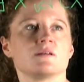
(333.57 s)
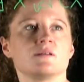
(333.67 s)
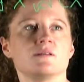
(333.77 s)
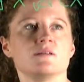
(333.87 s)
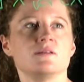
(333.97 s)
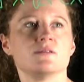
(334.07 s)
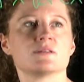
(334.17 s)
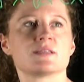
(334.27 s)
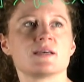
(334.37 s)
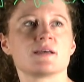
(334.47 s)

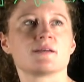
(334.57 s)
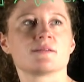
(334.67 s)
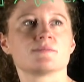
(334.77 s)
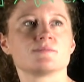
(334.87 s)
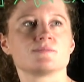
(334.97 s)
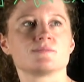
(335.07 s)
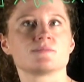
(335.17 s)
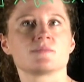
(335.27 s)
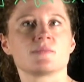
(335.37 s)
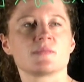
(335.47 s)
using
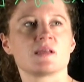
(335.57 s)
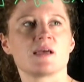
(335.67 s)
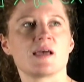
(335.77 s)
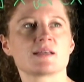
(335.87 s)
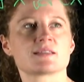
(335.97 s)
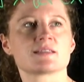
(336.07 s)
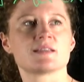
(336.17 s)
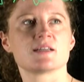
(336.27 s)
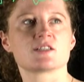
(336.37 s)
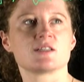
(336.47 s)
existential